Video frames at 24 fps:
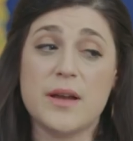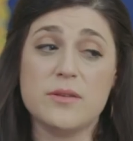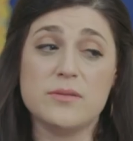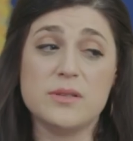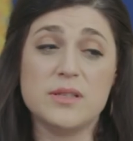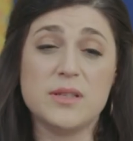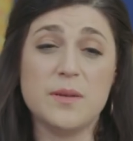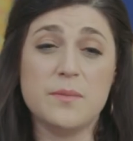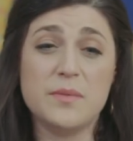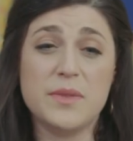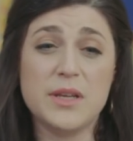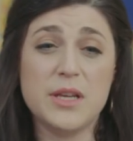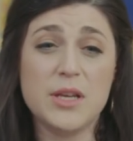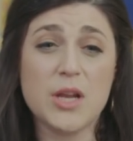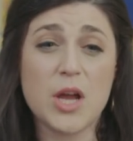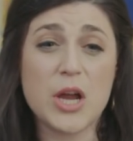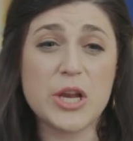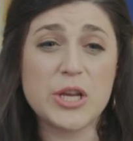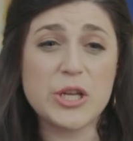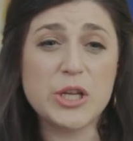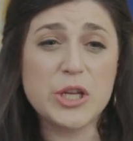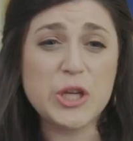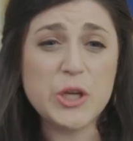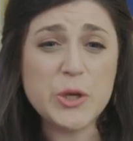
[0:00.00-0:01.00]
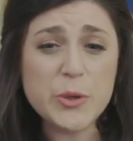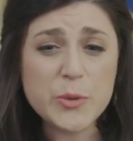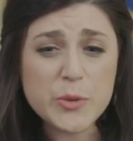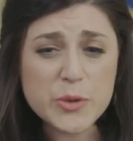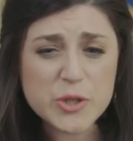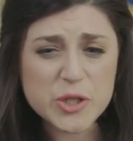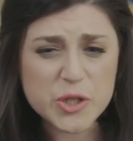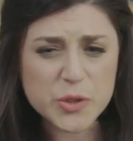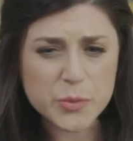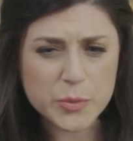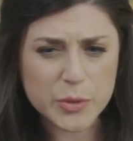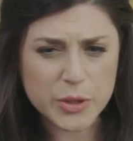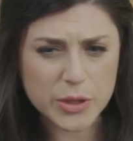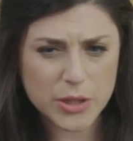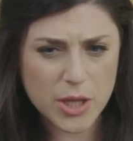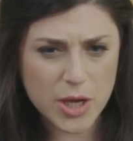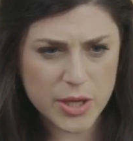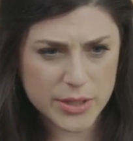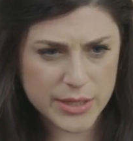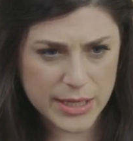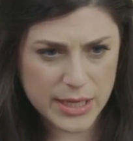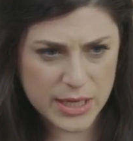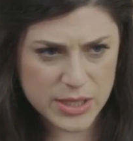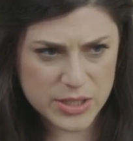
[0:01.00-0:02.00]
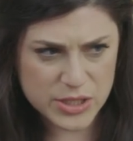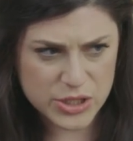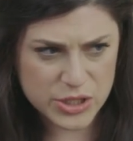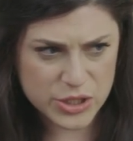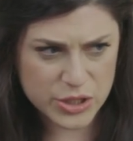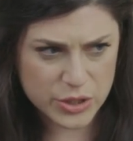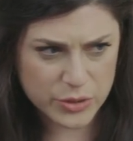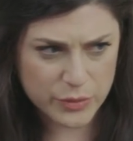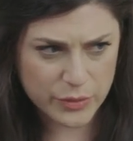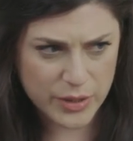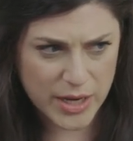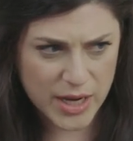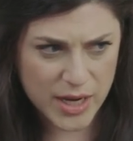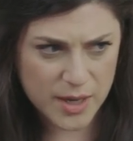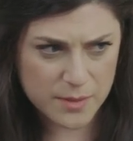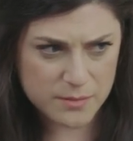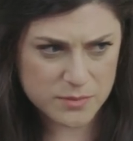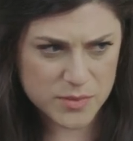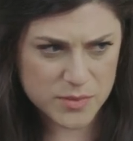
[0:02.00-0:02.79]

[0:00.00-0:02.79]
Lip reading: found something unusual on Instagram.